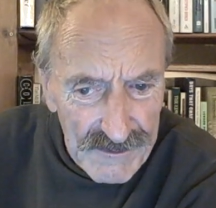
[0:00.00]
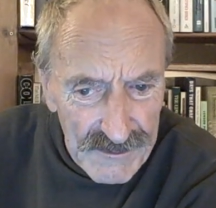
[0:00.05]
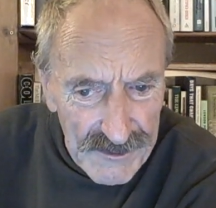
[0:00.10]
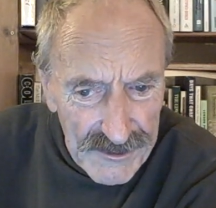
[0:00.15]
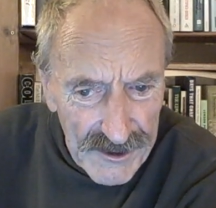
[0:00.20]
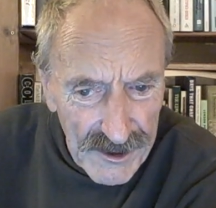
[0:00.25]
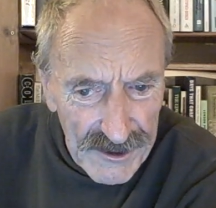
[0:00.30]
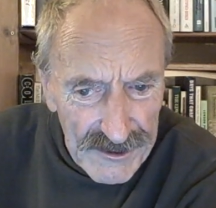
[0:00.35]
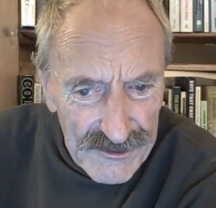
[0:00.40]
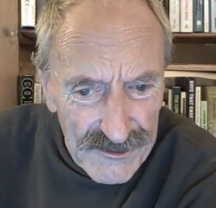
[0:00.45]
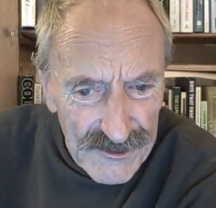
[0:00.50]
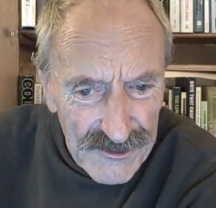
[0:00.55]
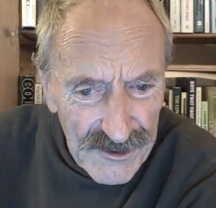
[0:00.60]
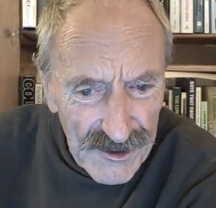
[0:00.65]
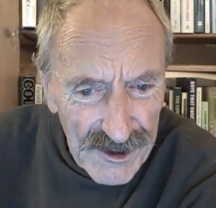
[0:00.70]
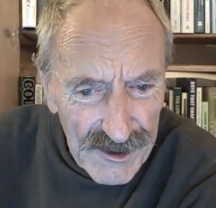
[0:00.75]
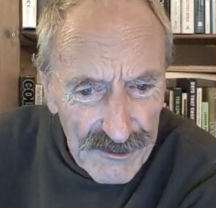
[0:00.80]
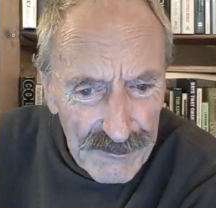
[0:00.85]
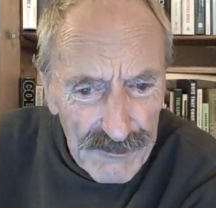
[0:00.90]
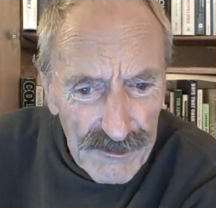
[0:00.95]

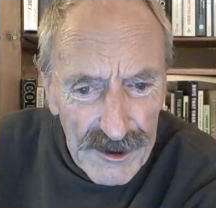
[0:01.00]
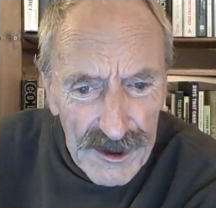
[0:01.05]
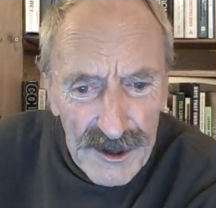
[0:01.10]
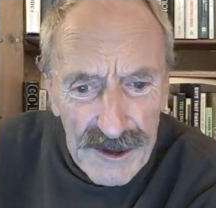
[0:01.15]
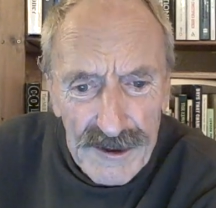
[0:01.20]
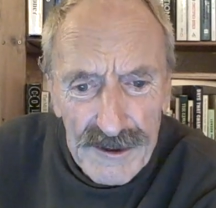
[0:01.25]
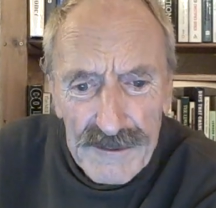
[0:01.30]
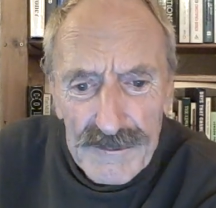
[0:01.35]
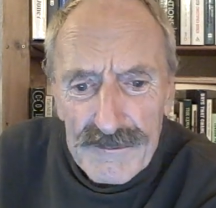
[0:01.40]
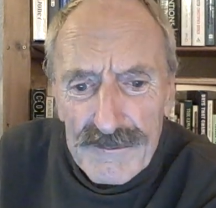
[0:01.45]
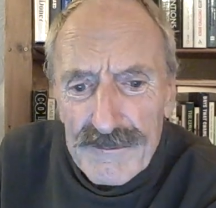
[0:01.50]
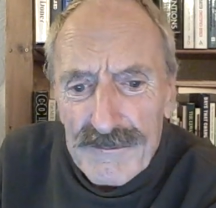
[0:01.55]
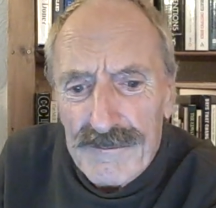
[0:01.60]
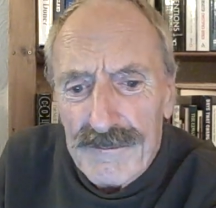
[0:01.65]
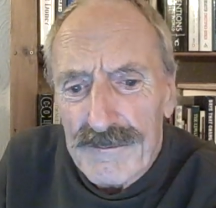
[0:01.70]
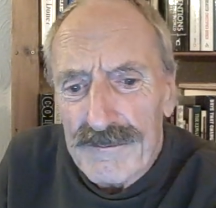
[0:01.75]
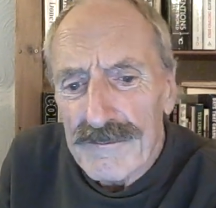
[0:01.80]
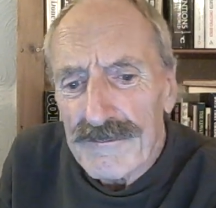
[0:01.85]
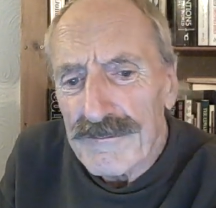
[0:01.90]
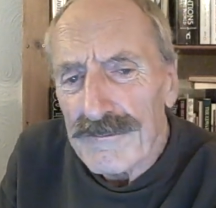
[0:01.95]
Nigeria,
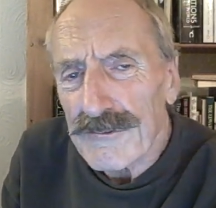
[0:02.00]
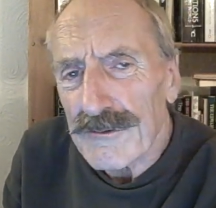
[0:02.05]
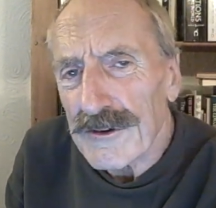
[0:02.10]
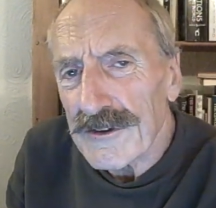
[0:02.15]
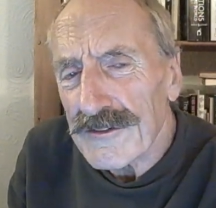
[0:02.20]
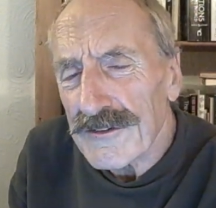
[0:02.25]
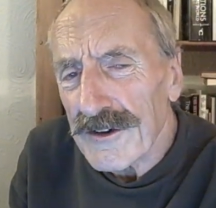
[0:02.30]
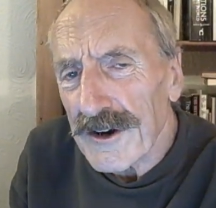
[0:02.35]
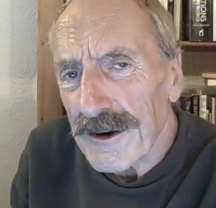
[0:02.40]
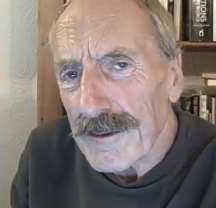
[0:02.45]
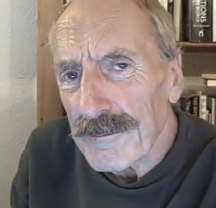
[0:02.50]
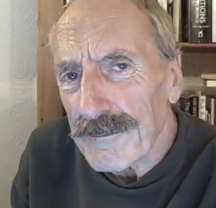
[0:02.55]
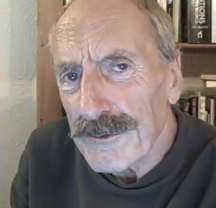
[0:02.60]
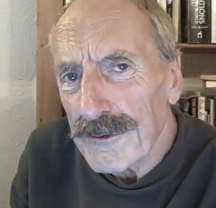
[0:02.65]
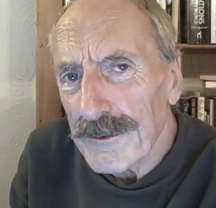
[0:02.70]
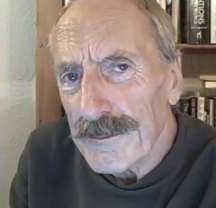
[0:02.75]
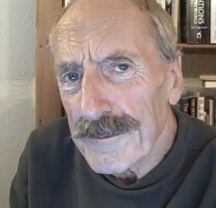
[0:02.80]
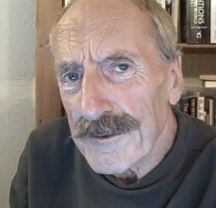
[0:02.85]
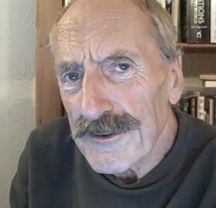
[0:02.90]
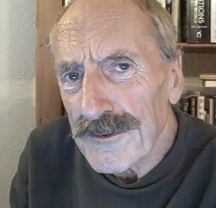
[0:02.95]
for
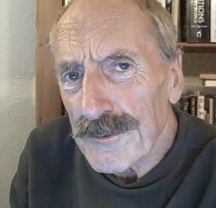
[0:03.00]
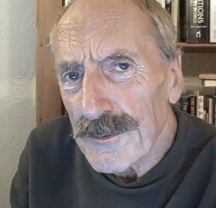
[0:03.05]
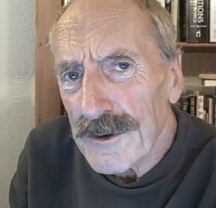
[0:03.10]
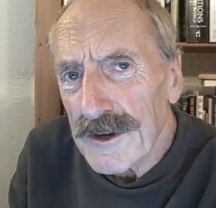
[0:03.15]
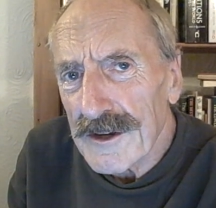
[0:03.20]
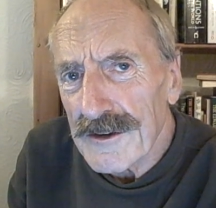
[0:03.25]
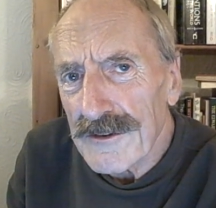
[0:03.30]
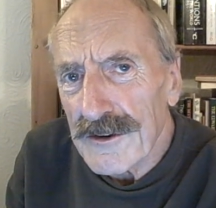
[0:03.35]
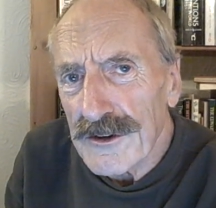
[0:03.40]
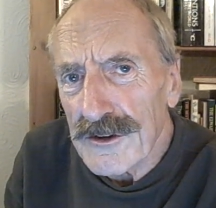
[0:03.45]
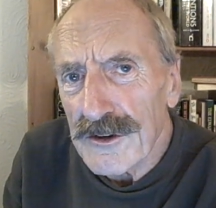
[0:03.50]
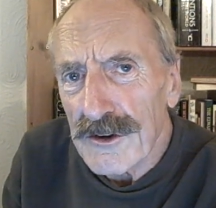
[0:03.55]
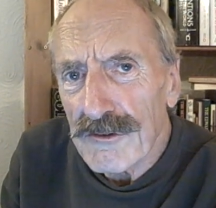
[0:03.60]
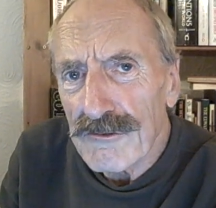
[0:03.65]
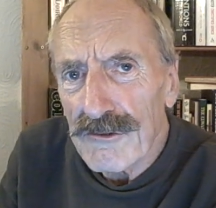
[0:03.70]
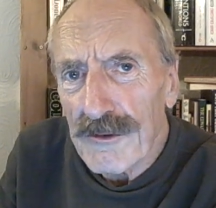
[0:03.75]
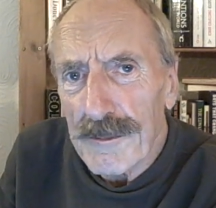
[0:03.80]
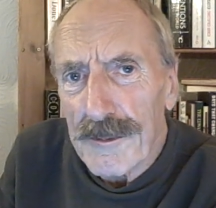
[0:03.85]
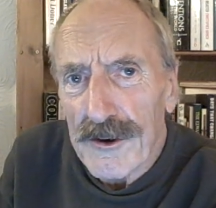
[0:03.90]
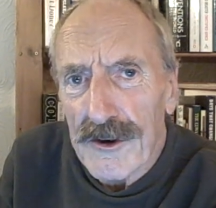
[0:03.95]
example, between the
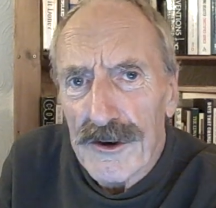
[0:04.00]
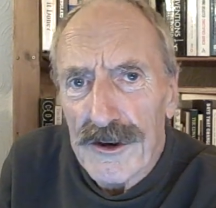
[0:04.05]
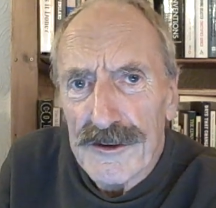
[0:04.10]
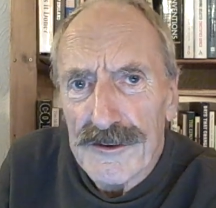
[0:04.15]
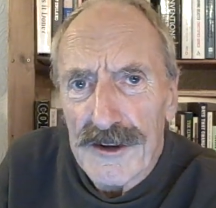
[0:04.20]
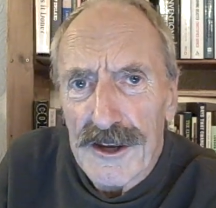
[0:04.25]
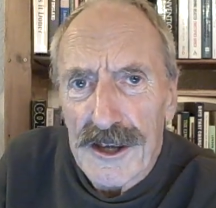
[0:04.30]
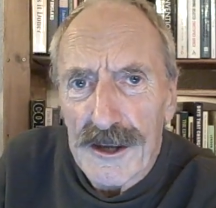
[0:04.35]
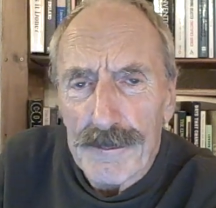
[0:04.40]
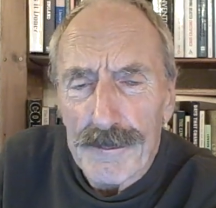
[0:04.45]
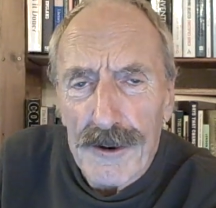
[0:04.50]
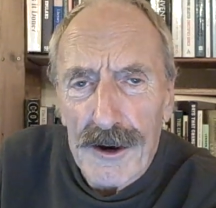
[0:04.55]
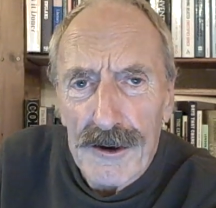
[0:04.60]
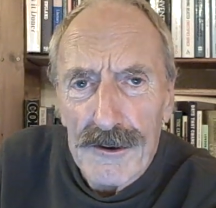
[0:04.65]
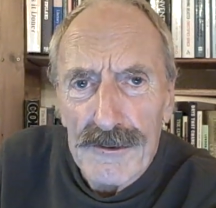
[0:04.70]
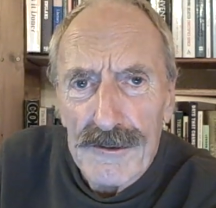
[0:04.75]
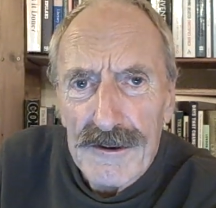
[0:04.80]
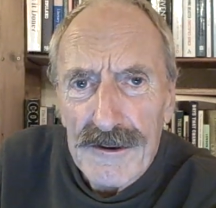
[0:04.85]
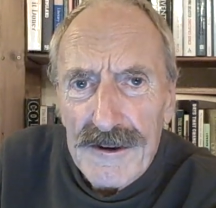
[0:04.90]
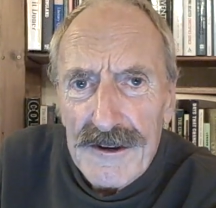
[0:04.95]
Yoruba and
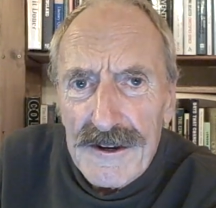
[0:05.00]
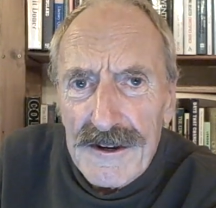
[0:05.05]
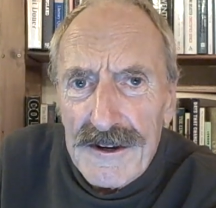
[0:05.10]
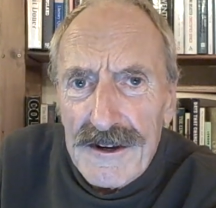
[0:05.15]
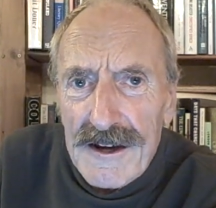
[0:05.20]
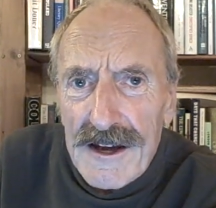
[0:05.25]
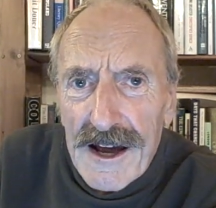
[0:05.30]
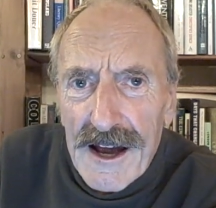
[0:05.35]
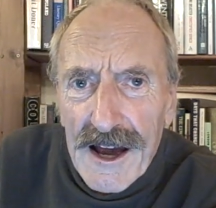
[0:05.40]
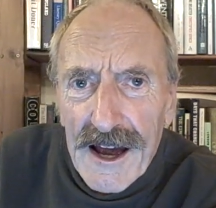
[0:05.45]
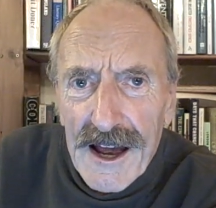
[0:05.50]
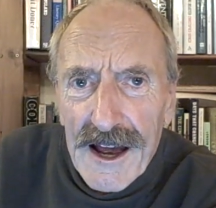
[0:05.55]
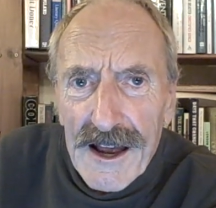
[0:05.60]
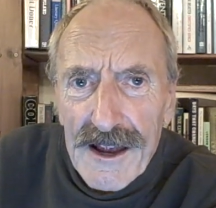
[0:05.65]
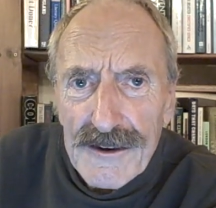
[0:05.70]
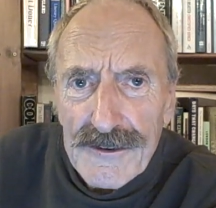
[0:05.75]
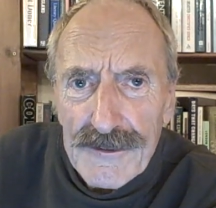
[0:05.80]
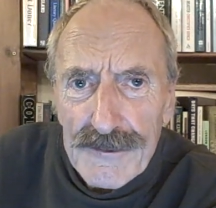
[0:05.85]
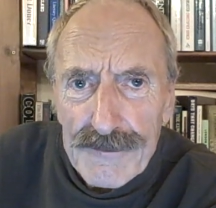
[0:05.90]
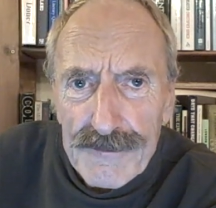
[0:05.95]
Igbo,
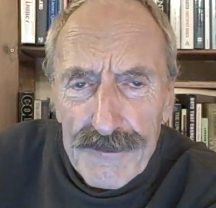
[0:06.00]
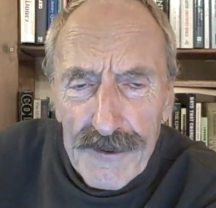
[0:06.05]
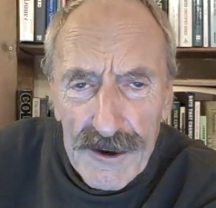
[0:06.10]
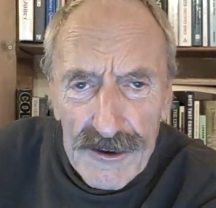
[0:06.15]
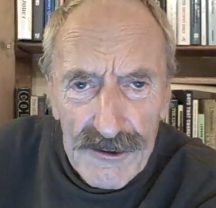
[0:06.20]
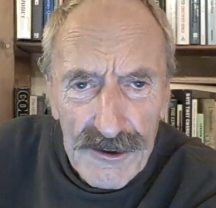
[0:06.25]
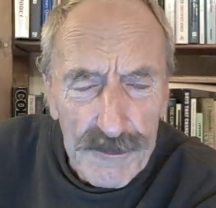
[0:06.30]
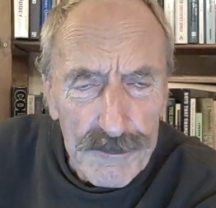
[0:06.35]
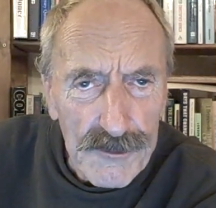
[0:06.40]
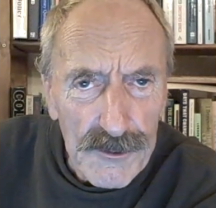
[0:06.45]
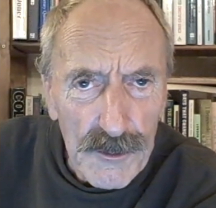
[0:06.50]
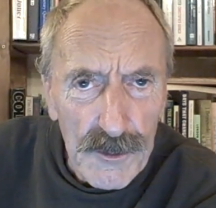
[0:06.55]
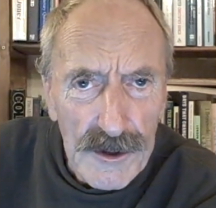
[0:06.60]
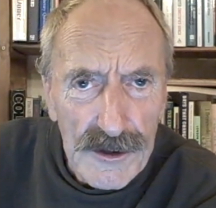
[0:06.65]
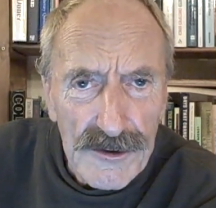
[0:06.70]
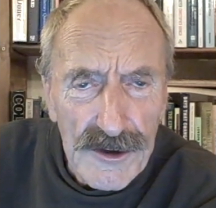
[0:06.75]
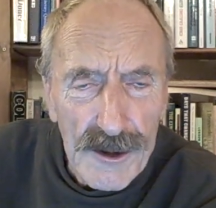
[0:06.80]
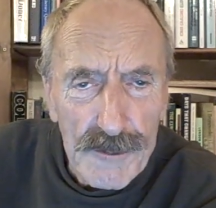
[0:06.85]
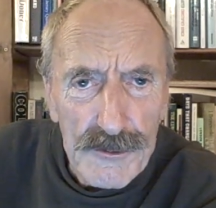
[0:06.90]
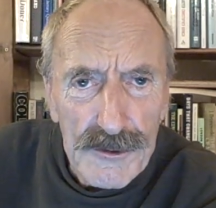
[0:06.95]
and the fighting
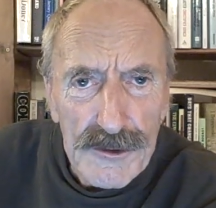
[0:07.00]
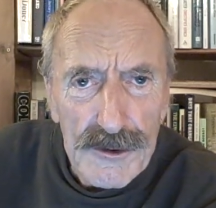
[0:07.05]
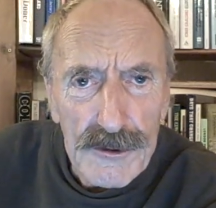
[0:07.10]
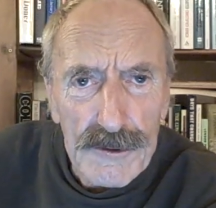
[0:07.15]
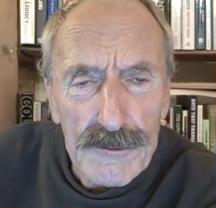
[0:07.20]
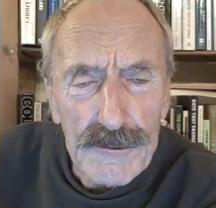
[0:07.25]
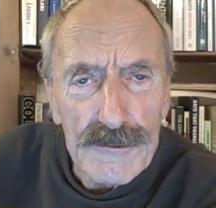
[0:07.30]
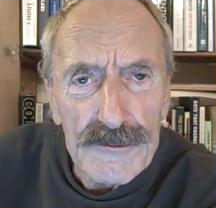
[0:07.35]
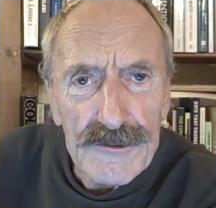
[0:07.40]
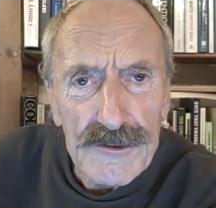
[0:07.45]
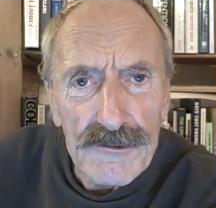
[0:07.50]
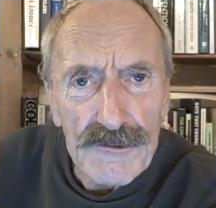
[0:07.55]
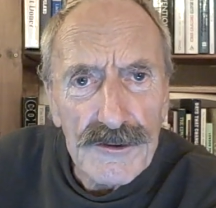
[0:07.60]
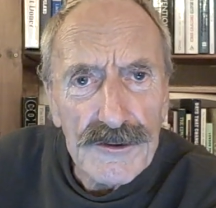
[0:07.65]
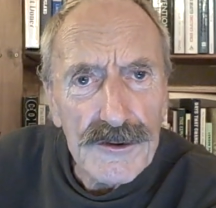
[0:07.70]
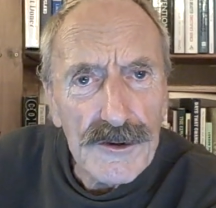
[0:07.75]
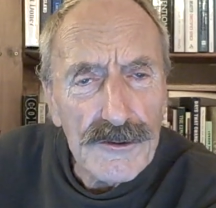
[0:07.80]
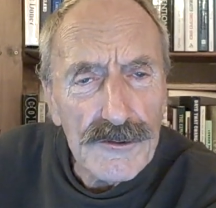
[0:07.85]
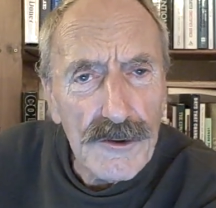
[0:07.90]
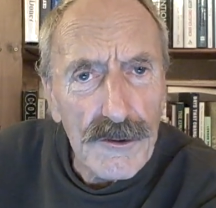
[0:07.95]
between them and the Hausa
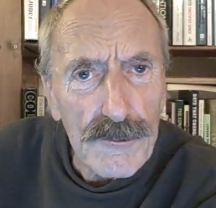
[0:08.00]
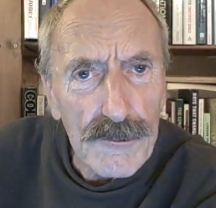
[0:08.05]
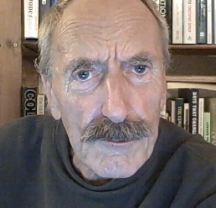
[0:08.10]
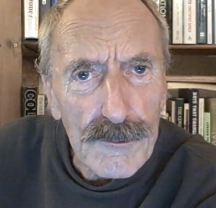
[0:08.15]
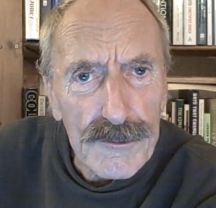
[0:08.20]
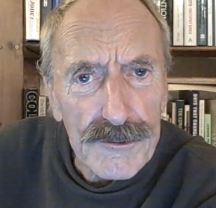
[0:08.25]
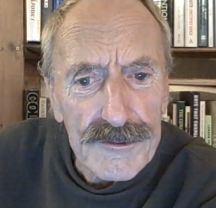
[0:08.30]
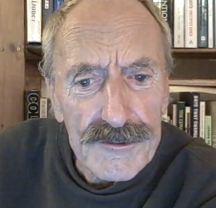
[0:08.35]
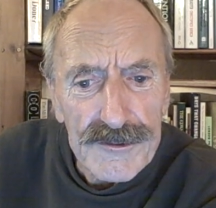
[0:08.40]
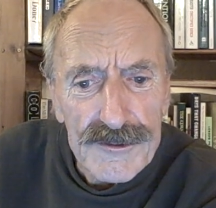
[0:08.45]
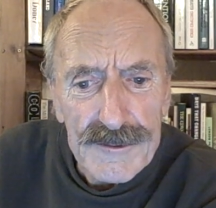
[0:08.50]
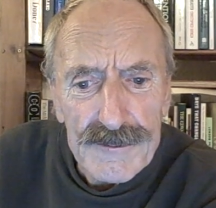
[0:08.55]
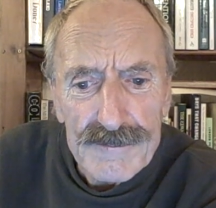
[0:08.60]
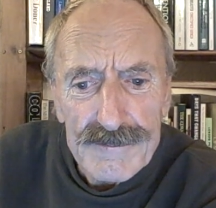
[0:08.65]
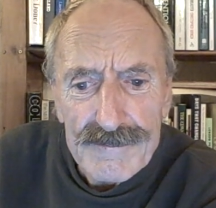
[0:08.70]
in the north